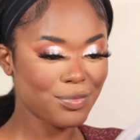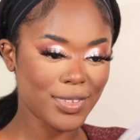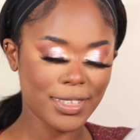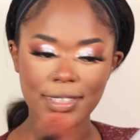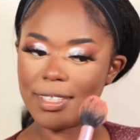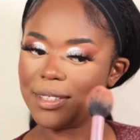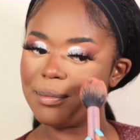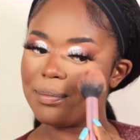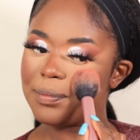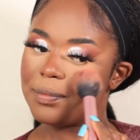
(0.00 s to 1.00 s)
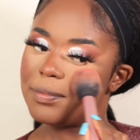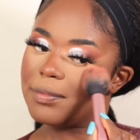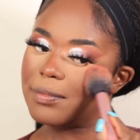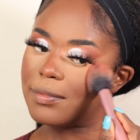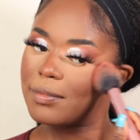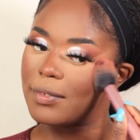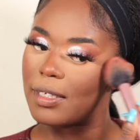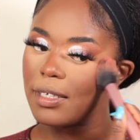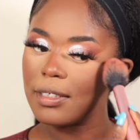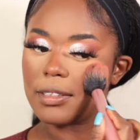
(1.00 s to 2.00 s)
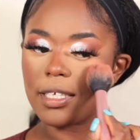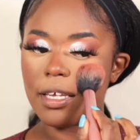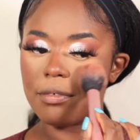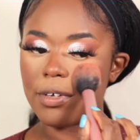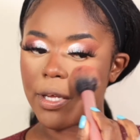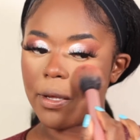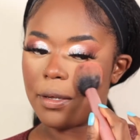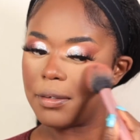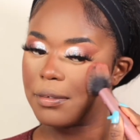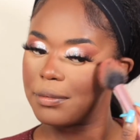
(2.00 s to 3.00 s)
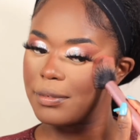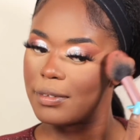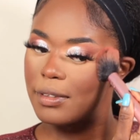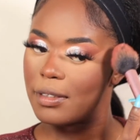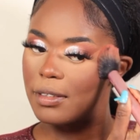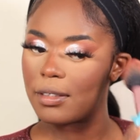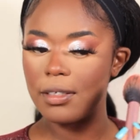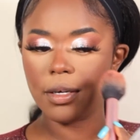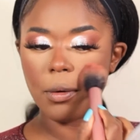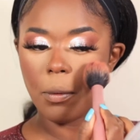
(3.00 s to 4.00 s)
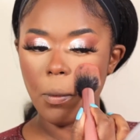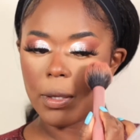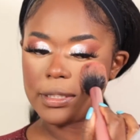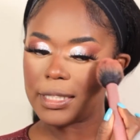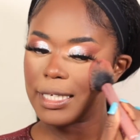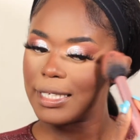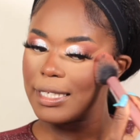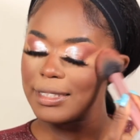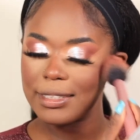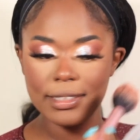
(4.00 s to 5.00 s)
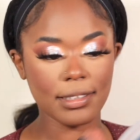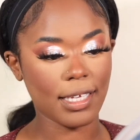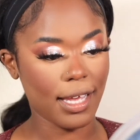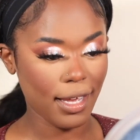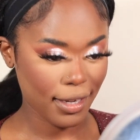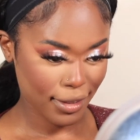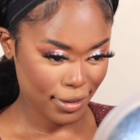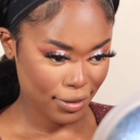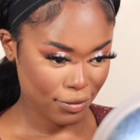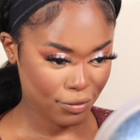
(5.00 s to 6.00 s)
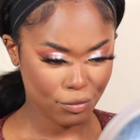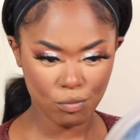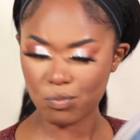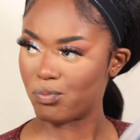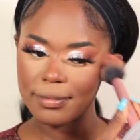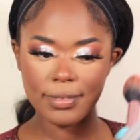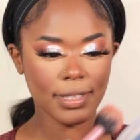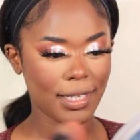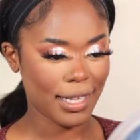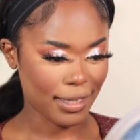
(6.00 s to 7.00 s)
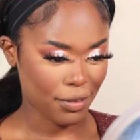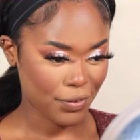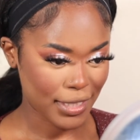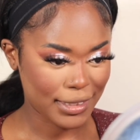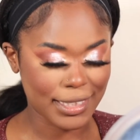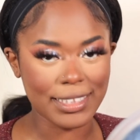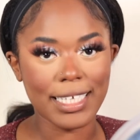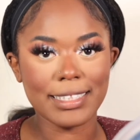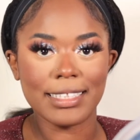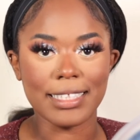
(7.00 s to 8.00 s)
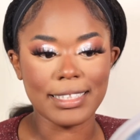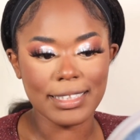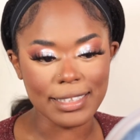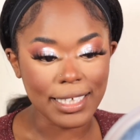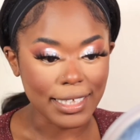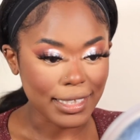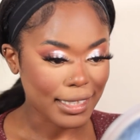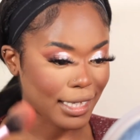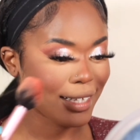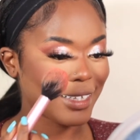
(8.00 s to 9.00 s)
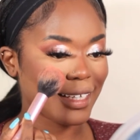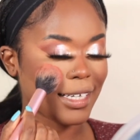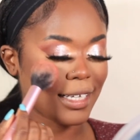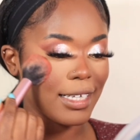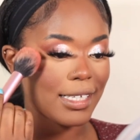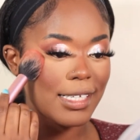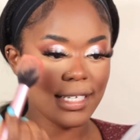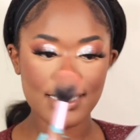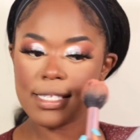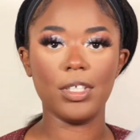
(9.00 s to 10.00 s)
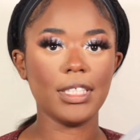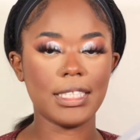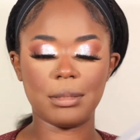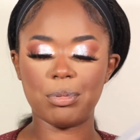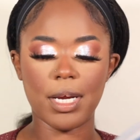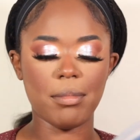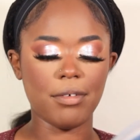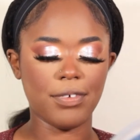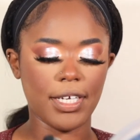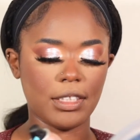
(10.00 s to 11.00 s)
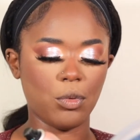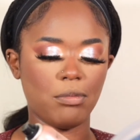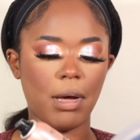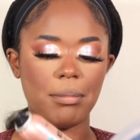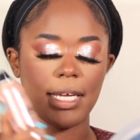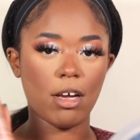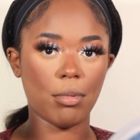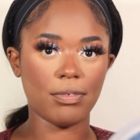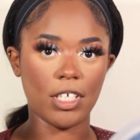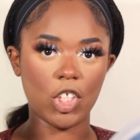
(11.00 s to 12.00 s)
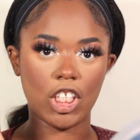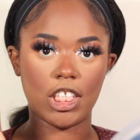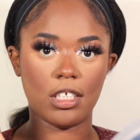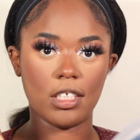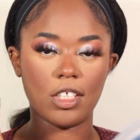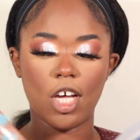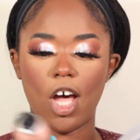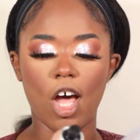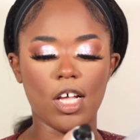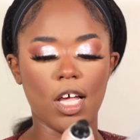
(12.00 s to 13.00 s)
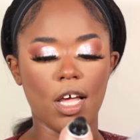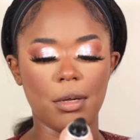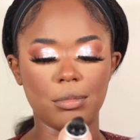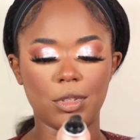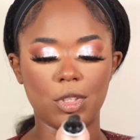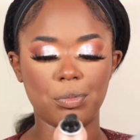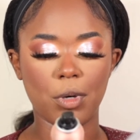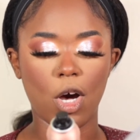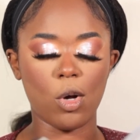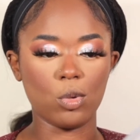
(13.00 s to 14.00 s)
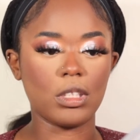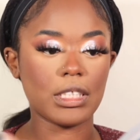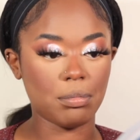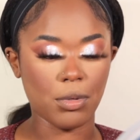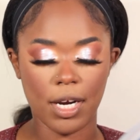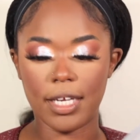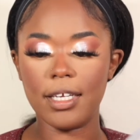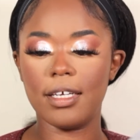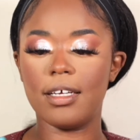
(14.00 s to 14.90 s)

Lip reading: You see? It is giving what it needs to give. Like, the face is sitting. I'm going to spray my face with my Makeup Revolution Super Hold Spray.